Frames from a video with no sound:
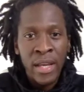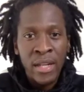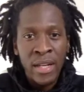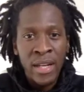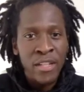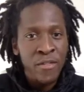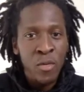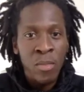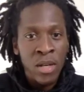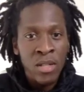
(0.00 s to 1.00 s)
in the next few
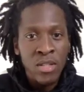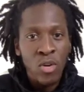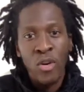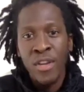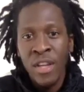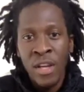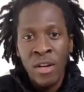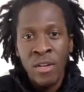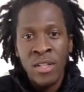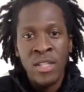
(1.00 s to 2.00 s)
months or a
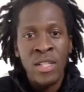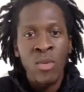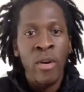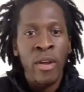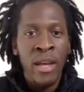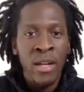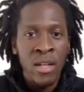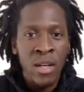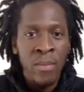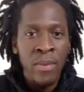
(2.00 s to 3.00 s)
year to see where he ended
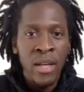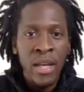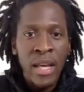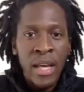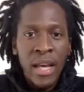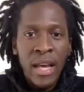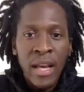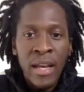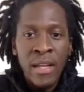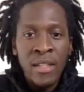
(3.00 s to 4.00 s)
up.
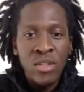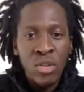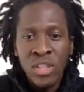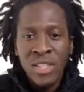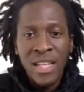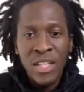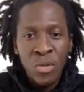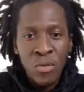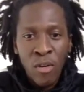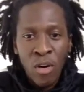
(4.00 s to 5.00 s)
And so just stay
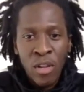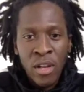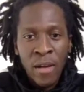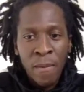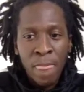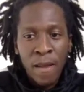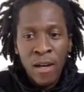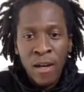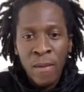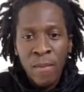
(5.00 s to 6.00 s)
tuned for all of that.
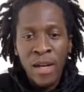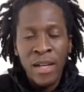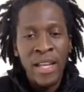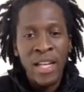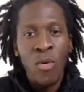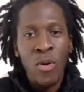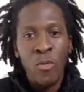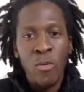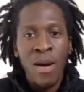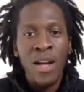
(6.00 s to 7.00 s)
Again, I want to
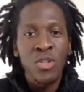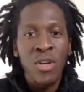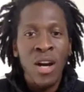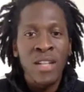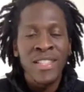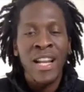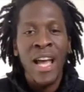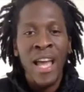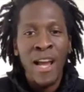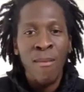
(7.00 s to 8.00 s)
remind you guys that I
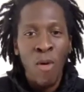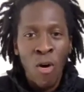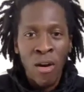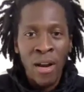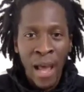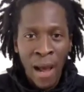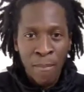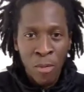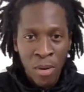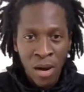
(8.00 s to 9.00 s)
am on
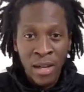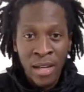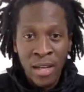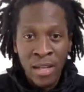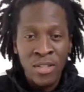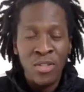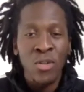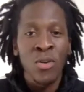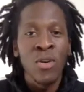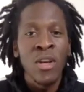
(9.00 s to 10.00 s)
Apple Podcasts.
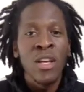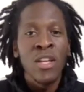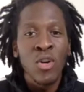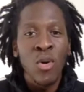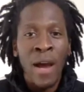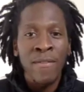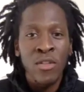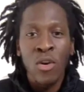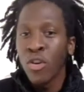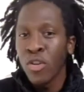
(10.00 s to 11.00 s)
So you don't have
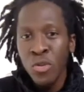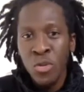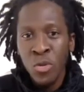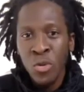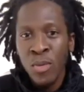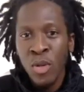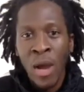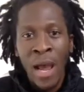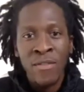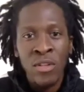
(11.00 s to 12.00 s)
to go to YouTube. You don't
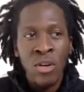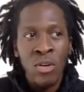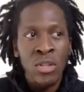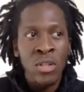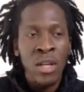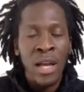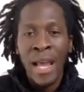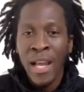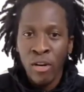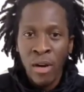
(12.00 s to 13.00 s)
have to go to the
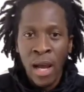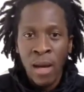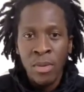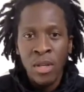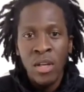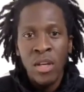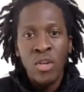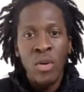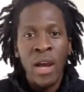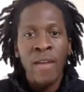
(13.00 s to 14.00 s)
Anchor app.
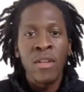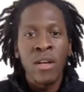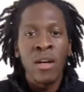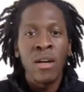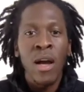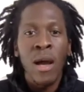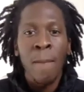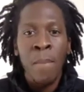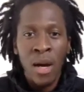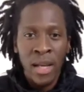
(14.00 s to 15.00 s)
You have the
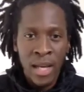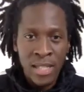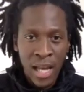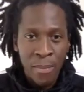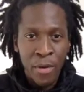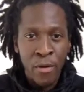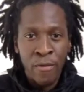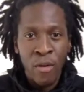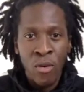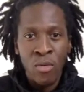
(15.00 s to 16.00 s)
podcast app in your
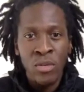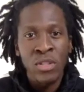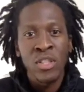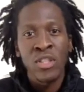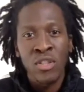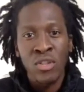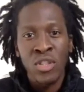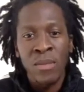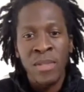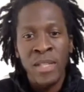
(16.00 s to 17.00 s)
phone. Just search
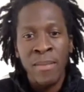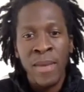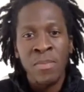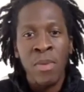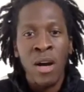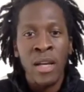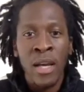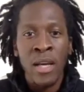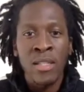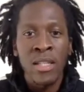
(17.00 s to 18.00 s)
up Dmack's
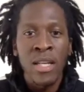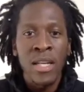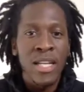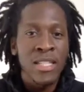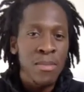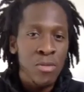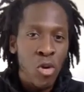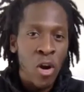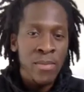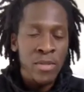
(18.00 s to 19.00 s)
podcast and
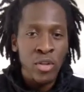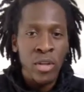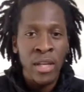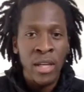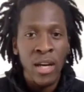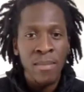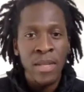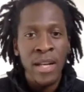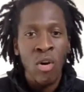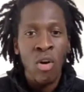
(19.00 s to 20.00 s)
subscribe so you can get
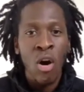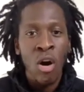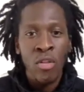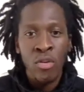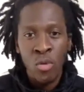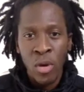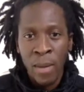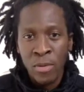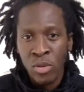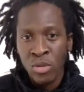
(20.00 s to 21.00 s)
updated on all the new
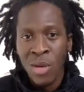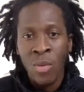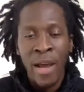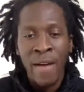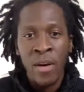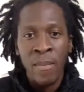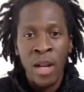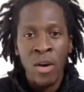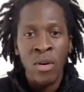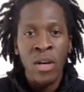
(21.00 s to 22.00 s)
episodes that we have coming
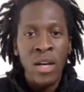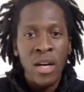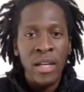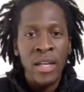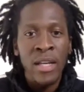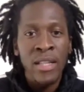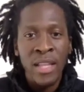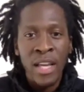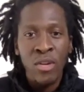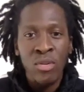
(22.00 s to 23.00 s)
out. Again,
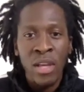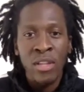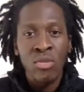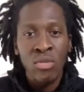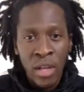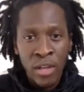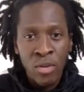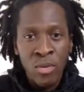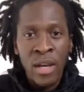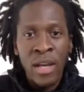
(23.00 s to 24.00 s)
thank
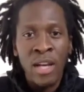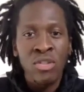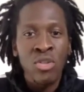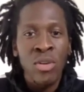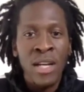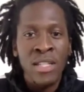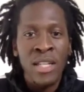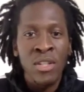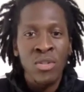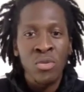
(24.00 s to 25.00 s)
you. And I'll see you guys
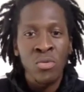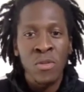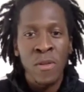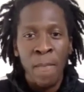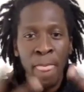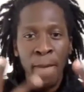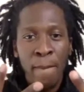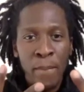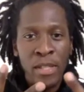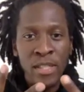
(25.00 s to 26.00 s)
again soon.
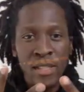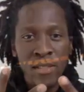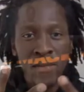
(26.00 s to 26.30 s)
Peace.